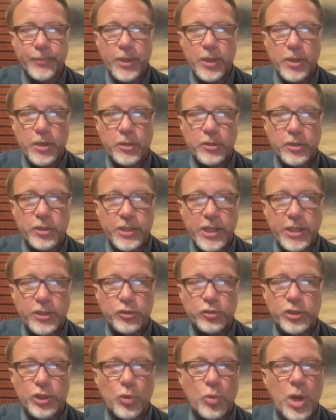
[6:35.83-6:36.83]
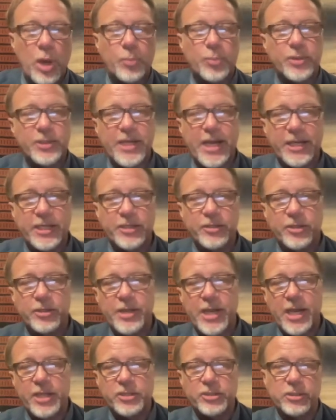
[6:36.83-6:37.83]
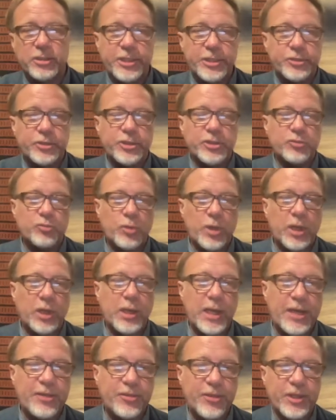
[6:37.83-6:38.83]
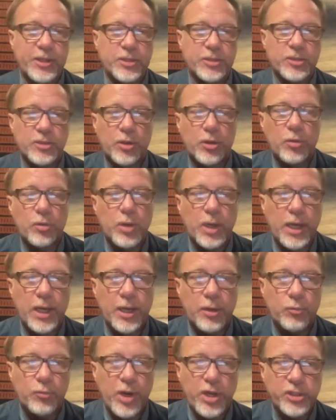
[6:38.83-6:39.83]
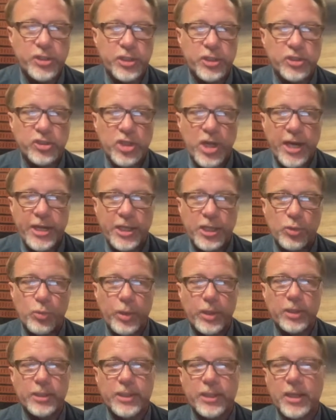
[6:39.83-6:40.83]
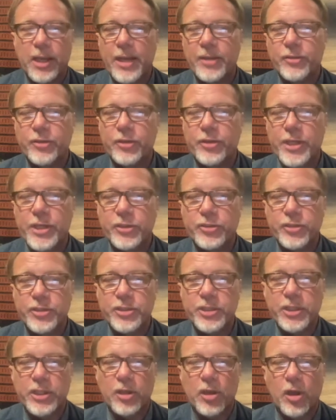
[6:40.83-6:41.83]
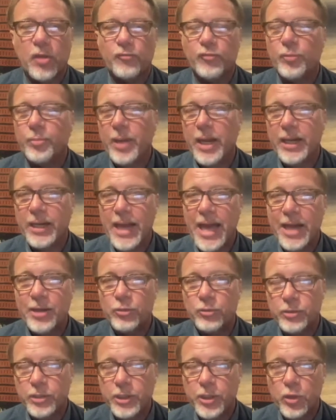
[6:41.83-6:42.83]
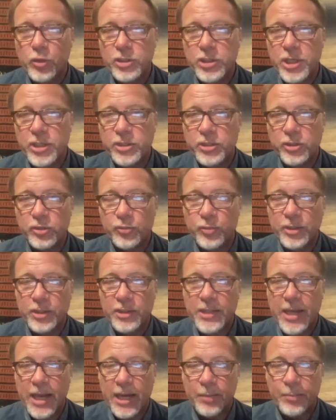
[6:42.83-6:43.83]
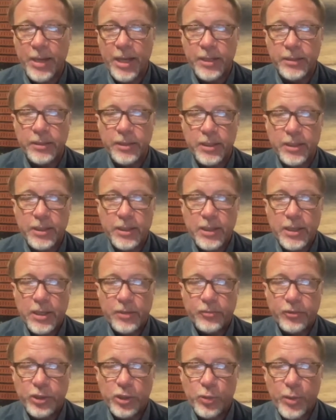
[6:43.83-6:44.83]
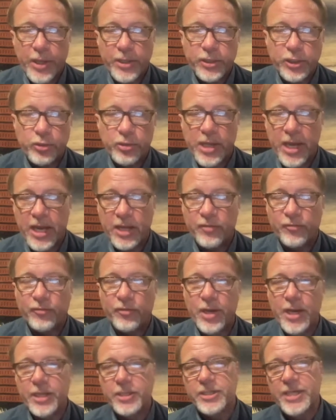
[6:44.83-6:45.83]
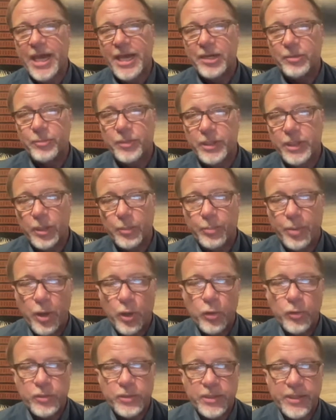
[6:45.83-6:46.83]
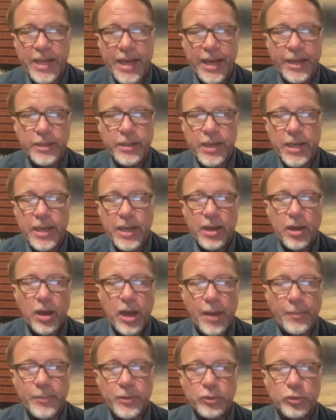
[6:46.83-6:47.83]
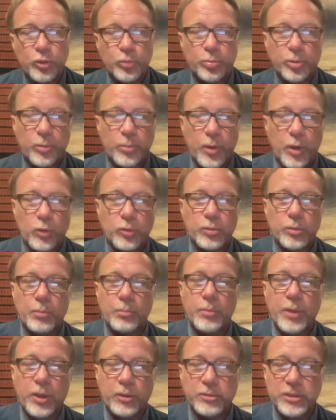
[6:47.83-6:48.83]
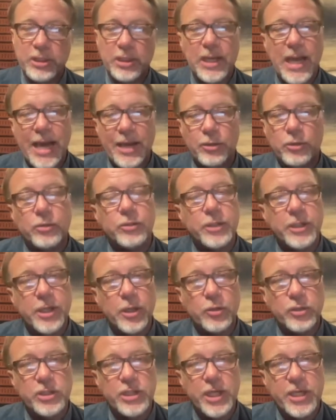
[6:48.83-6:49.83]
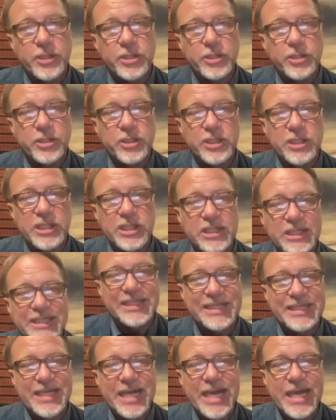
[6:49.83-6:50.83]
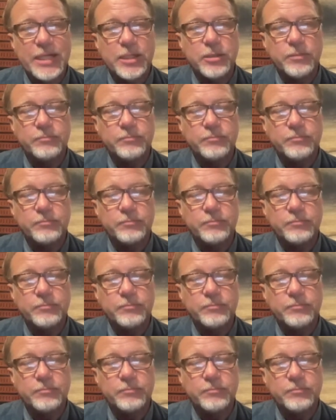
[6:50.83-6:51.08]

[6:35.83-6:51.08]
Could they do so while protecting their national interests? Well, I think so. Russia and China quickly aligned their interests and called for bilateral negotiations with the Taliban. The US, UK, and France adamantly opposed that, opting to promote multilateral negotiations instead.